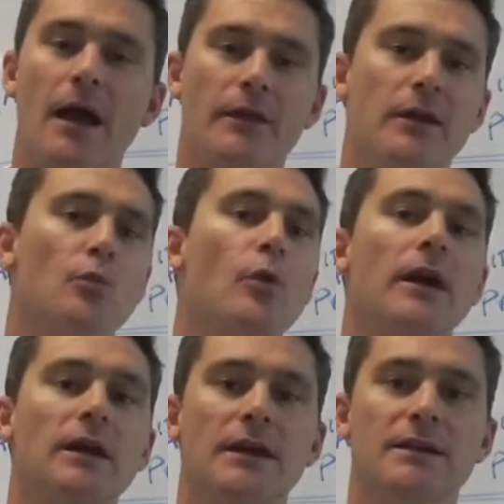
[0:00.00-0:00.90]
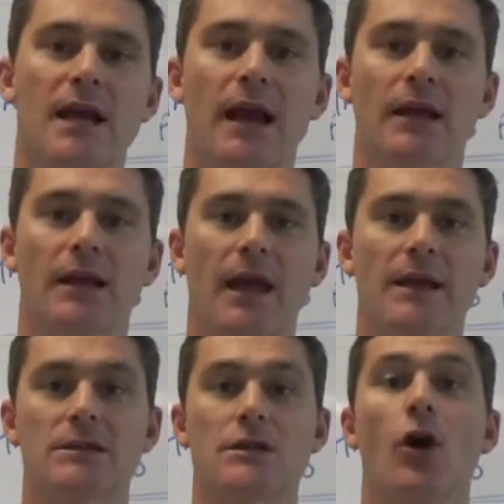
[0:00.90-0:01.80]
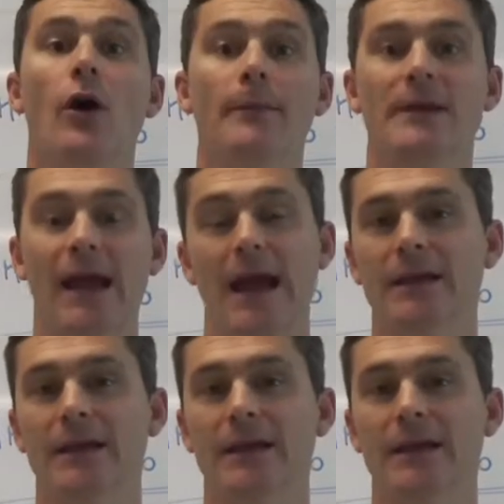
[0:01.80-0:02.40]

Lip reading: and then where you need to allocate time and